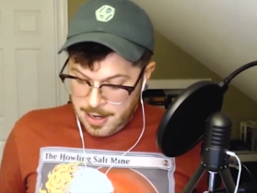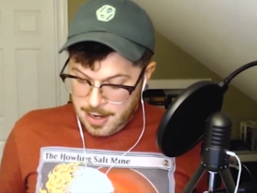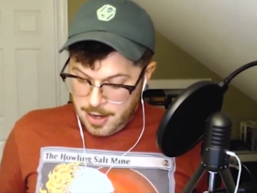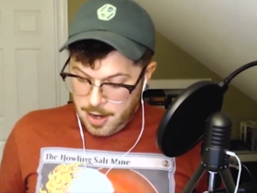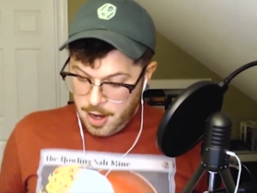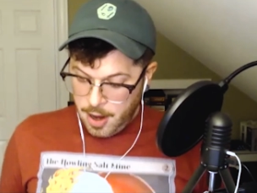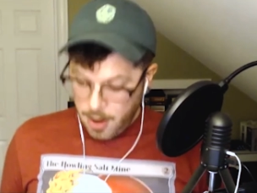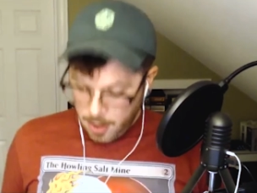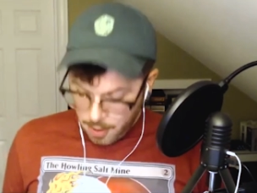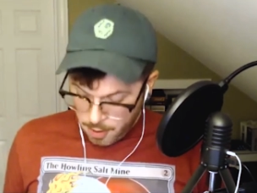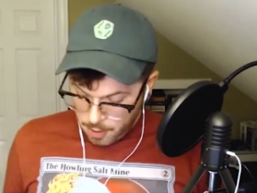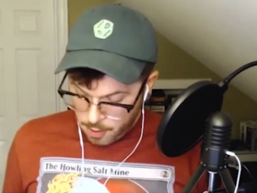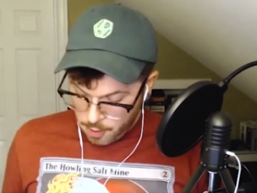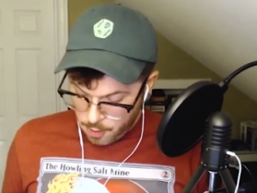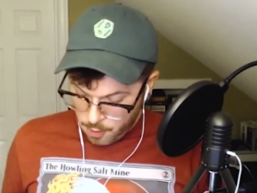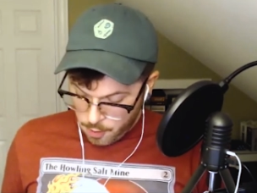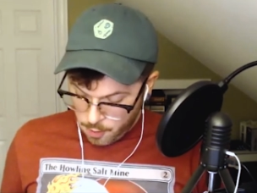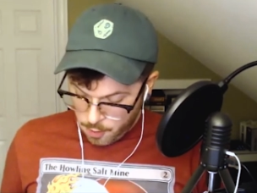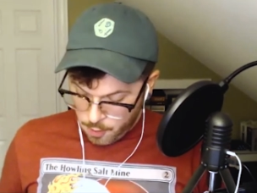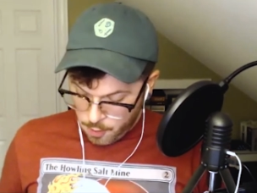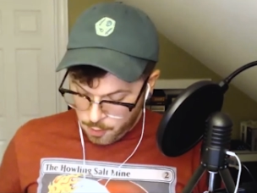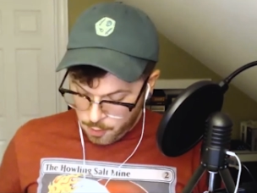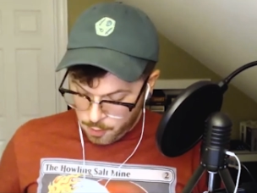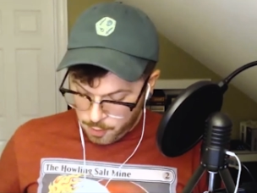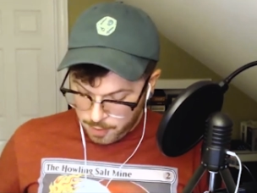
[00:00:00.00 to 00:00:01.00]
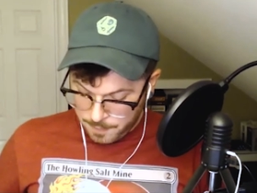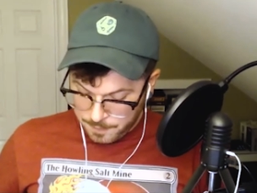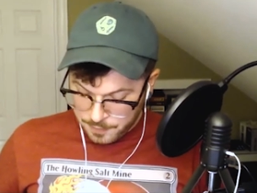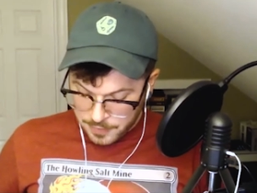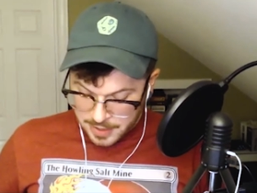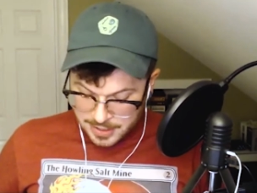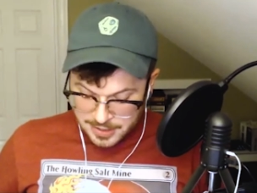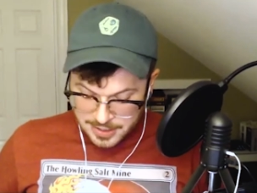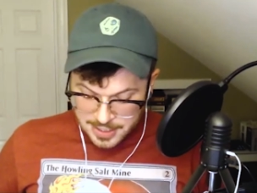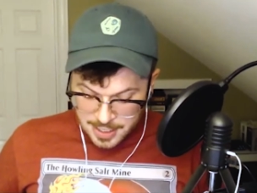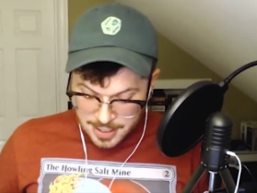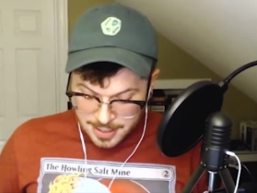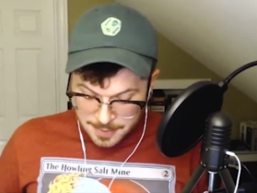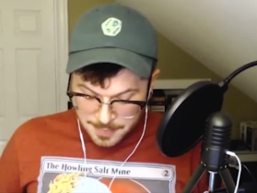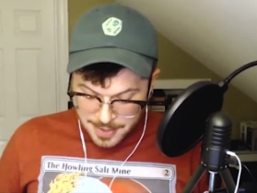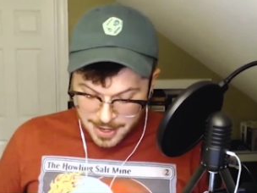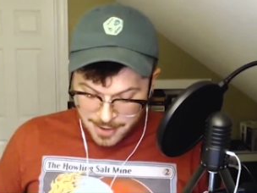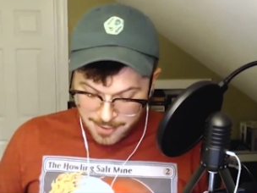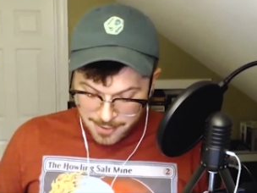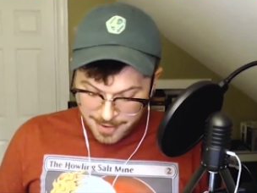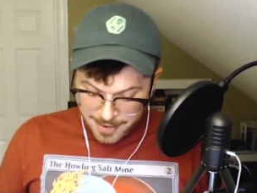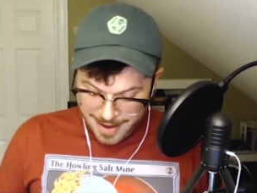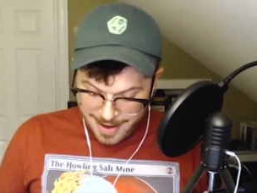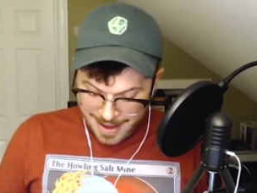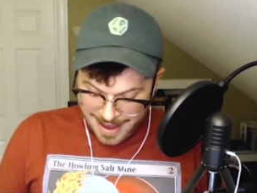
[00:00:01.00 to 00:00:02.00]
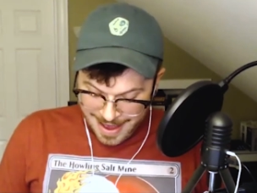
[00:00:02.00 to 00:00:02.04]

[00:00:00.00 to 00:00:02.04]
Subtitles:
Oh, let's talk about